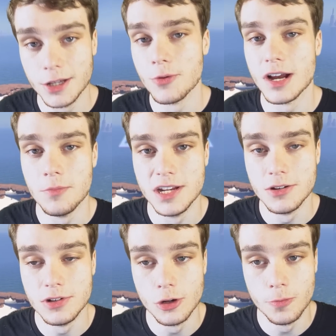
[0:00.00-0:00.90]
recommend
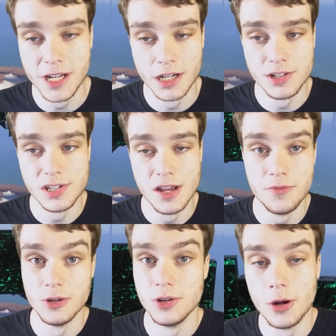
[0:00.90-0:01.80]
you do, because
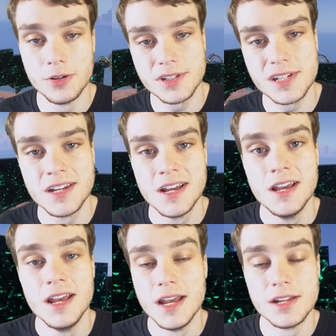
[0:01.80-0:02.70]
if you don't,
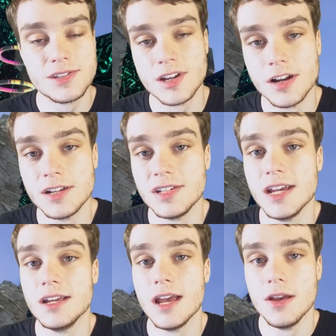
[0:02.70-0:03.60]
it's gonna
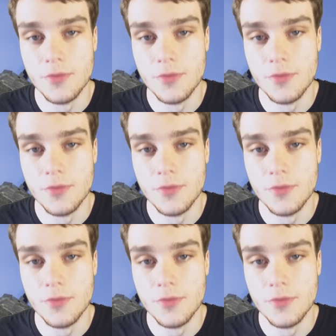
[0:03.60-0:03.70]
take a